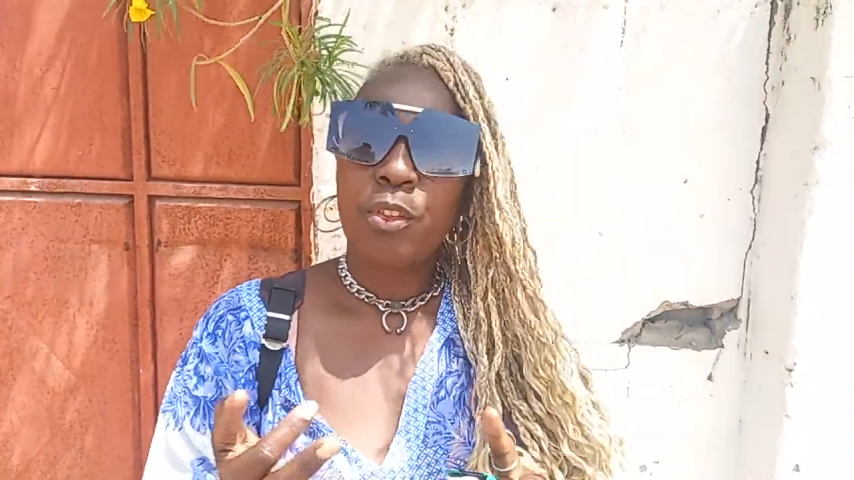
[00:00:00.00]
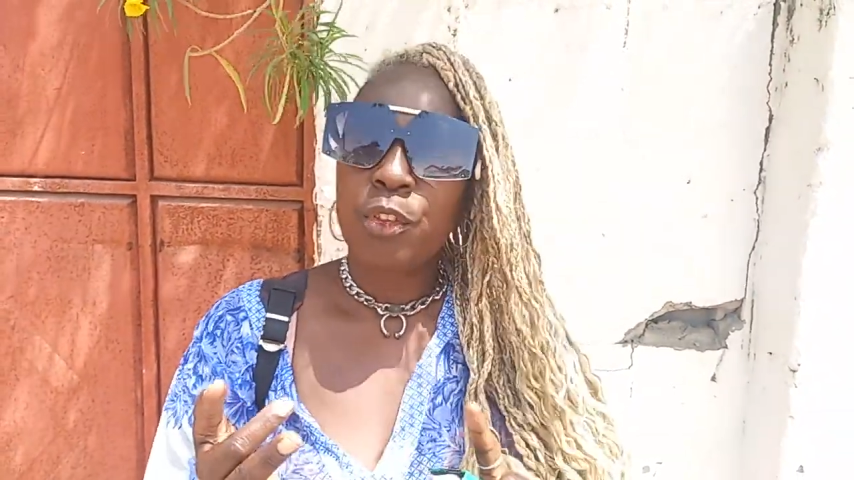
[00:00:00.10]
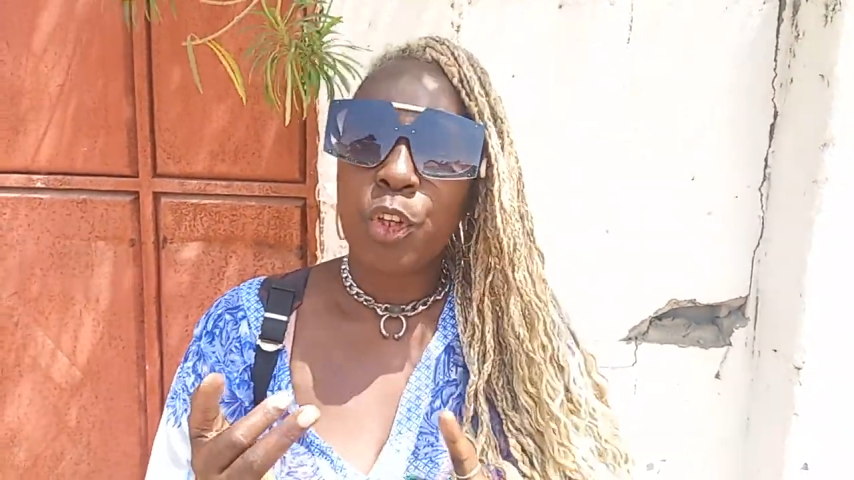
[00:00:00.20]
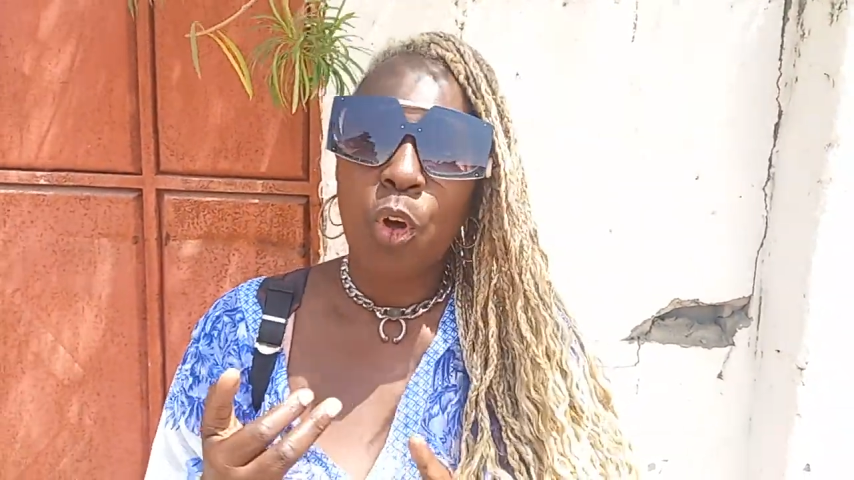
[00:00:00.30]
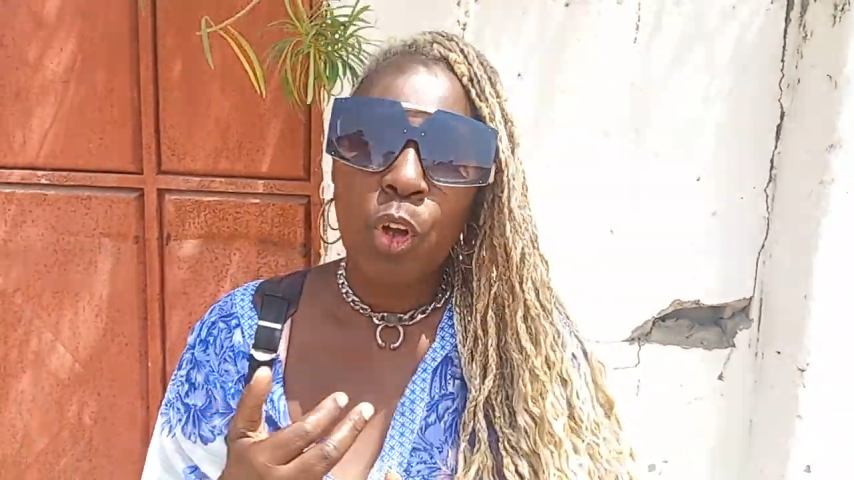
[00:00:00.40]

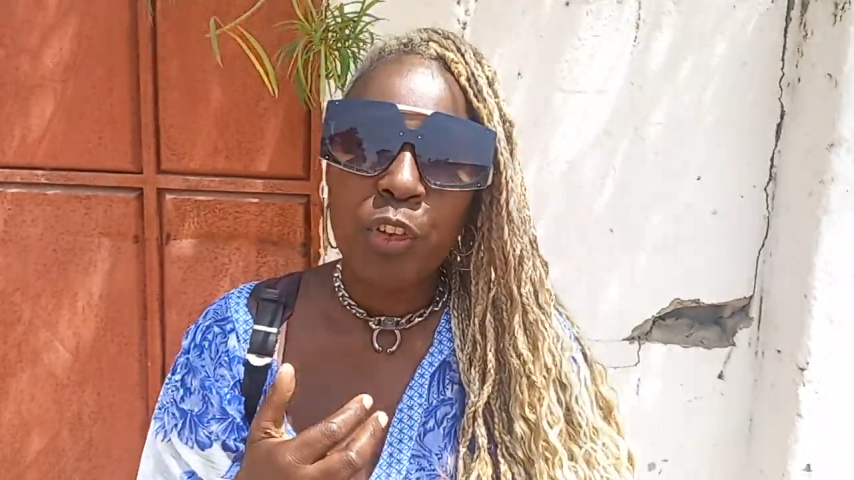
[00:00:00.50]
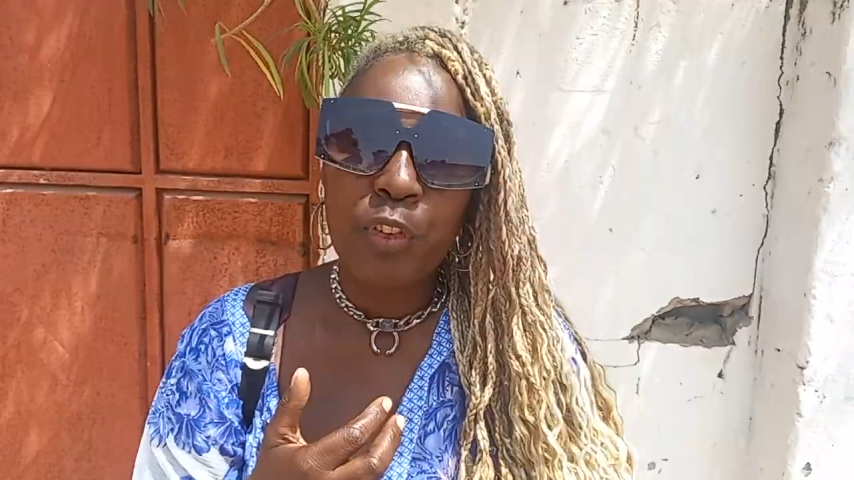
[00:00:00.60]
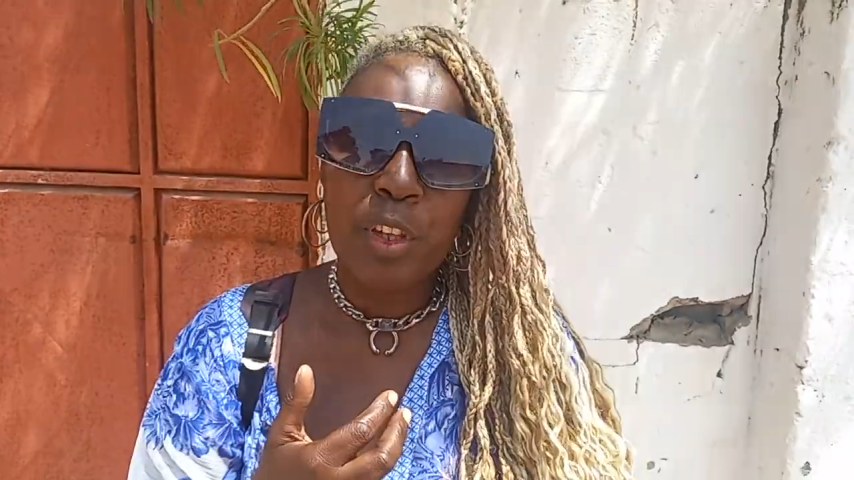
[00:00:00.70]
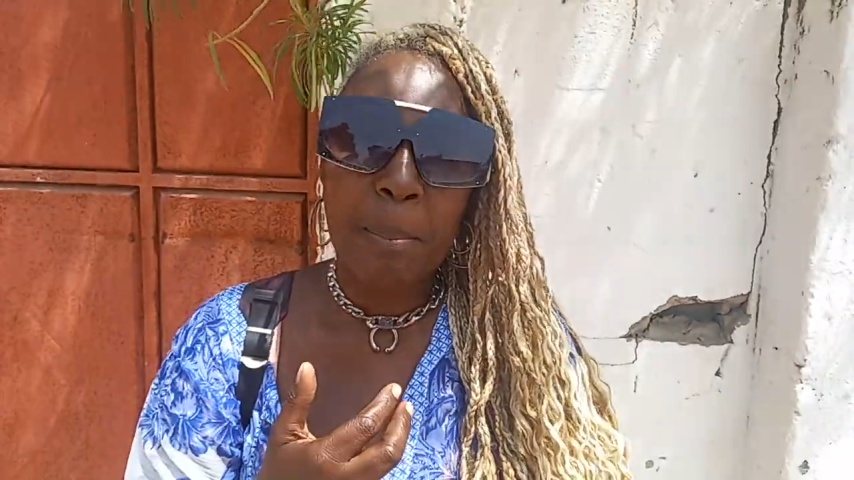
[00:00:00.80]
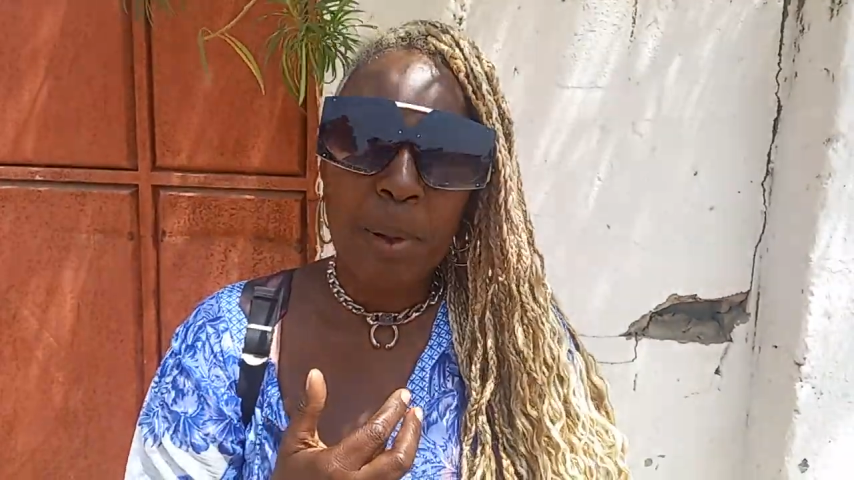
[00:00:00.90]
the cost
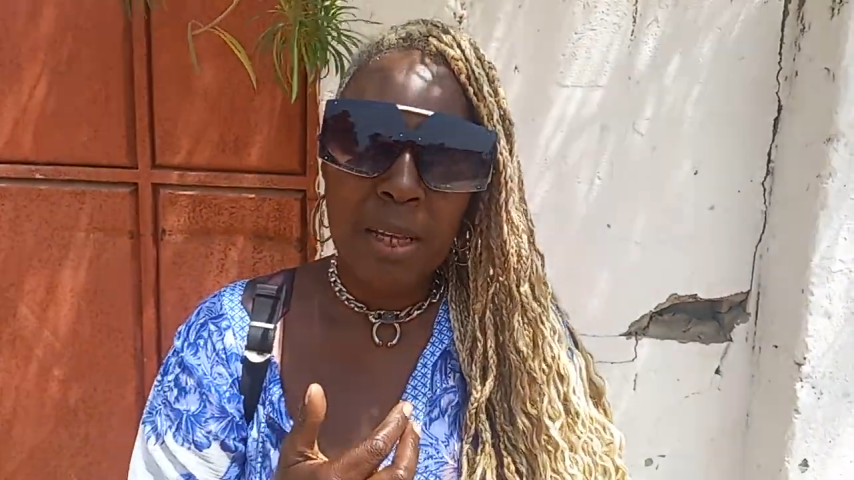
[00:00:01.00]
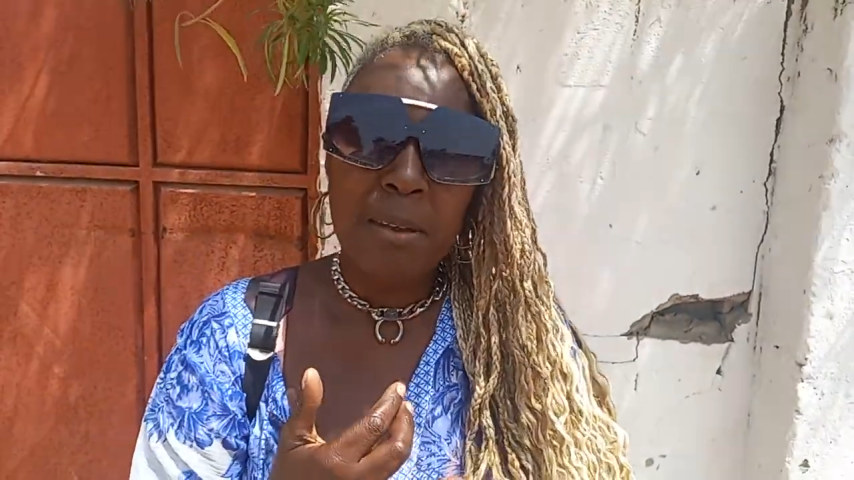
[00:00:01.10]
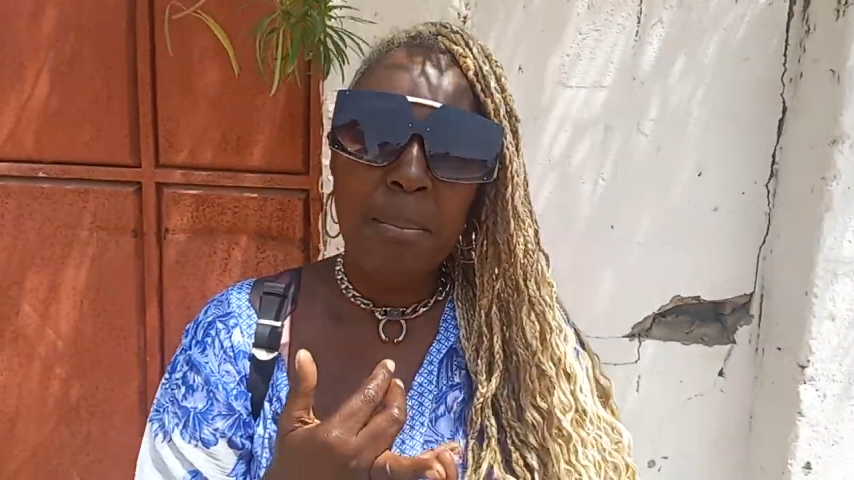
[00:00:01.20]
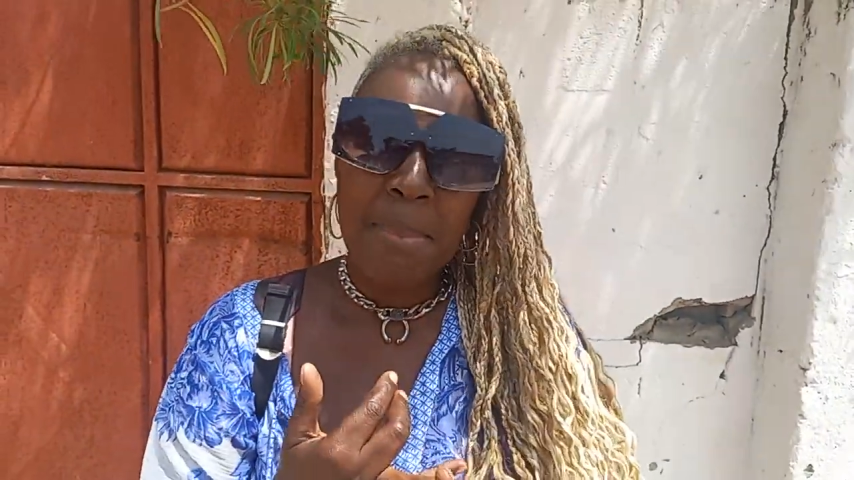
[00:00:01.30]
for the bird